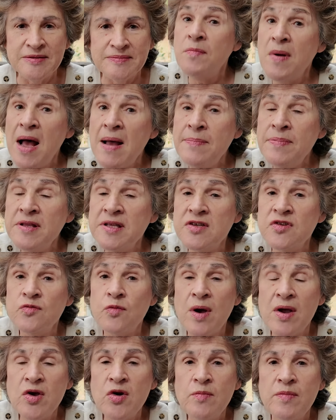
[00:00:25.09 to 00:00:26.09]
Thermopolis,
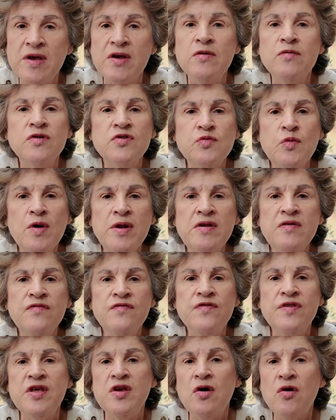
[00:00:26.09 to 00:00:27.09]
Wyoming was one of
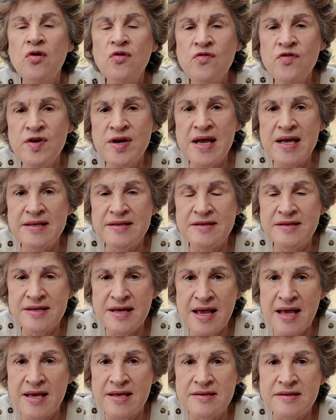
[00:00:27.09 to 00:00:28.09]
the overnight
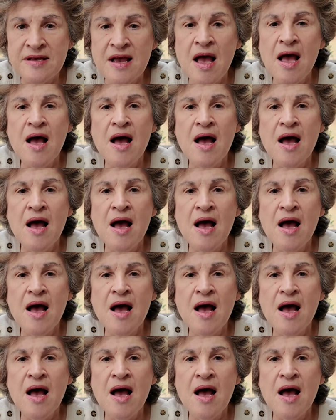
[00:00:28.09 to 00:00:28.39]
stays